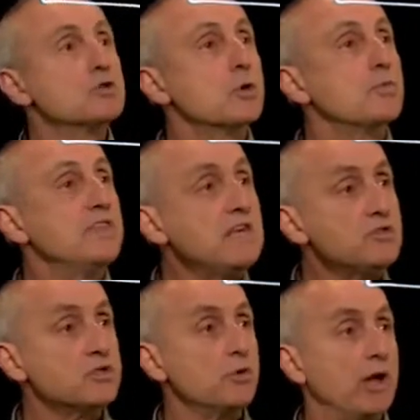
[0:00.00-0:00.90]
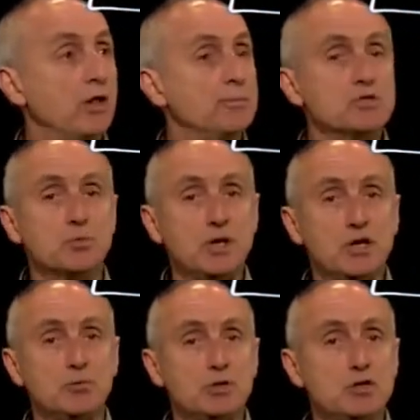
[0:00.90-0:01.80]
So these two elements
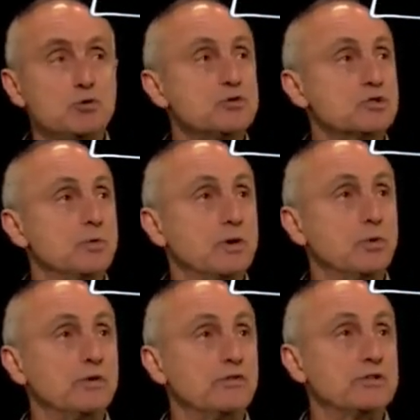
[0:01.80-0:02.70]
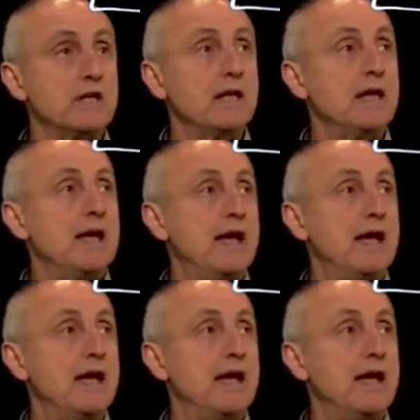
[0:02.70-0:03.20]
we can reduce to equivalent